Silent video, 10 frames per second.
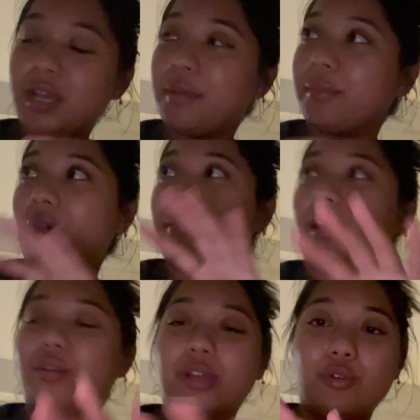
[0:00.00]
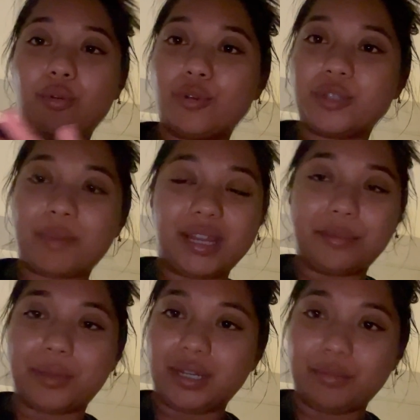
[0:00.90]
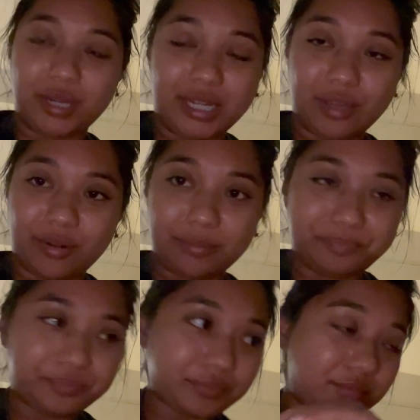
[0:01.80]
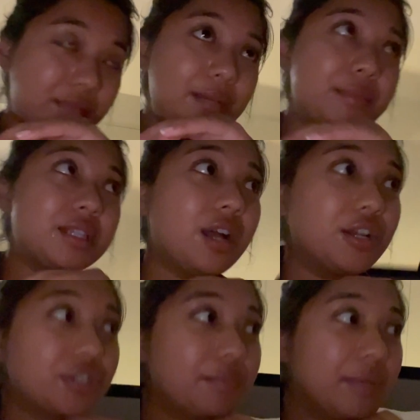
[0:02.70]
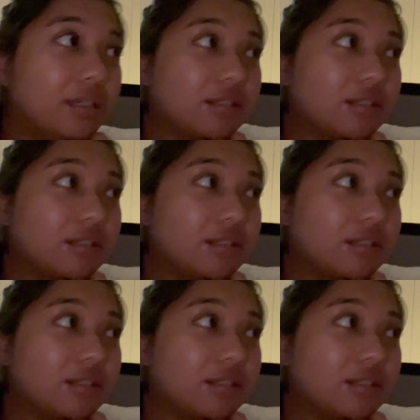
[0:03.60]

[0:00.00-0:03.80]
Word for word: but I'm like, okay, no more spending my money on massages because